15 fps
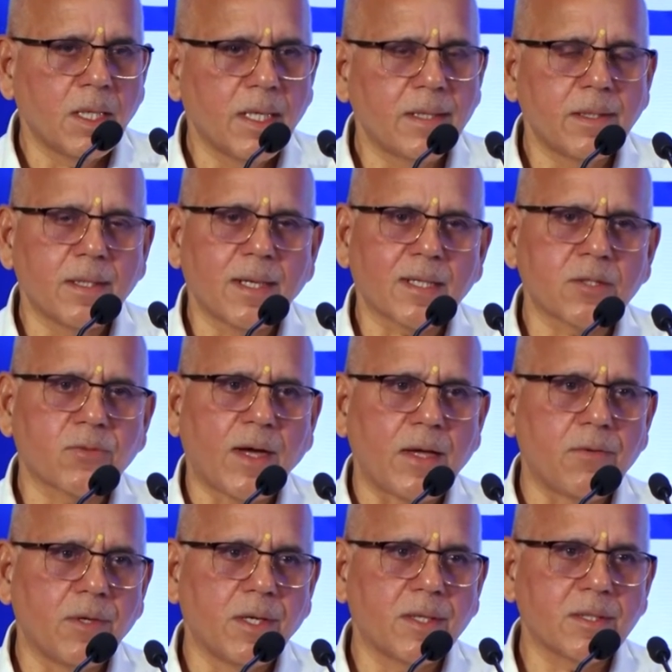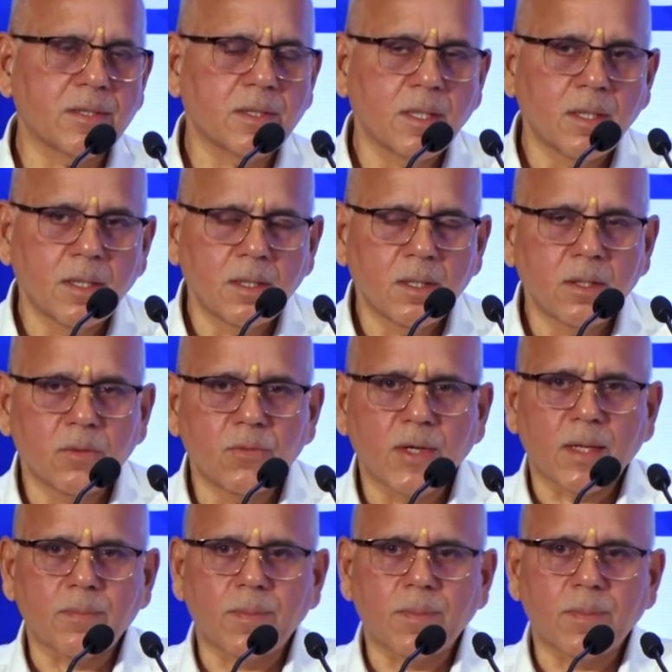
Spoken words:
In the next 5 years, we are